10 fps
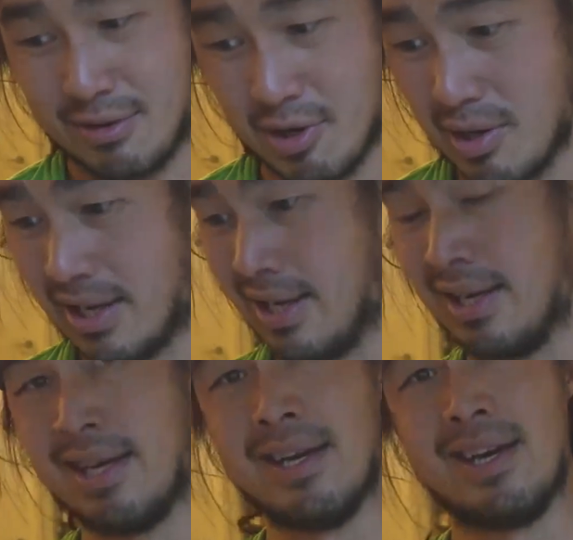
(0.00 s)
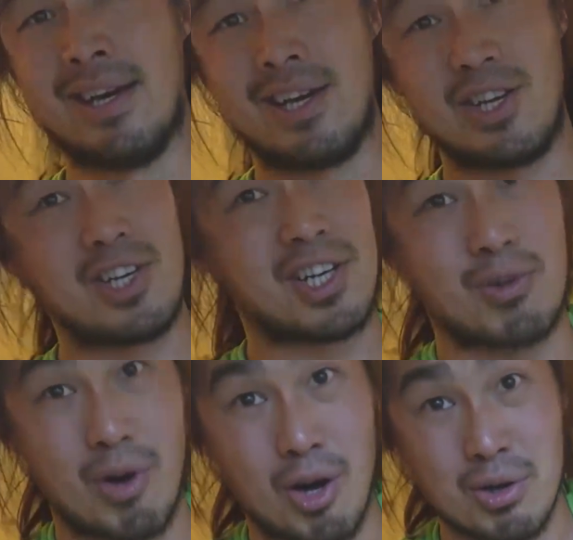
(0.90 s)
through it. You're gonna
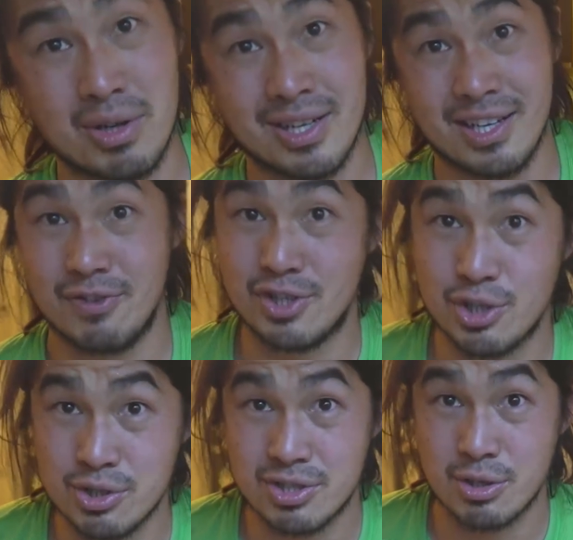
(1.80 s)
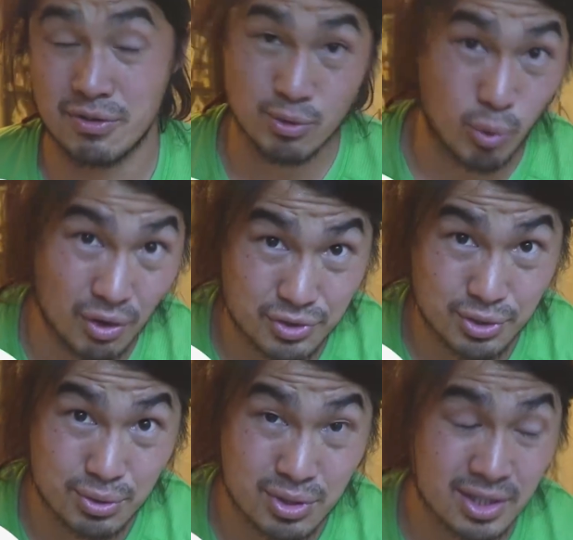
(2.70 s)
grow if you choose to, if you want
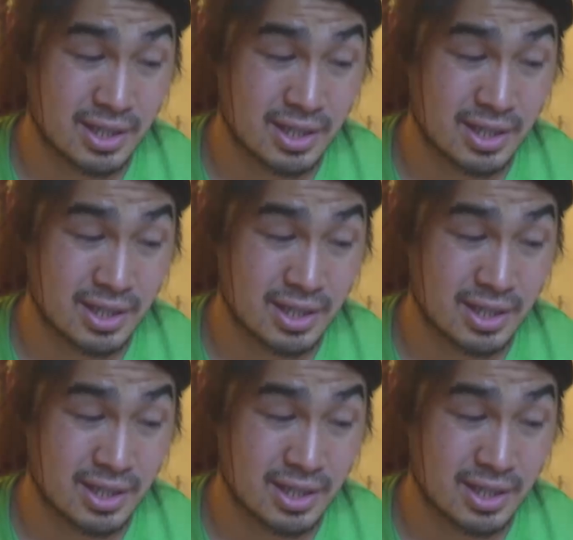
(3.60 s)
to.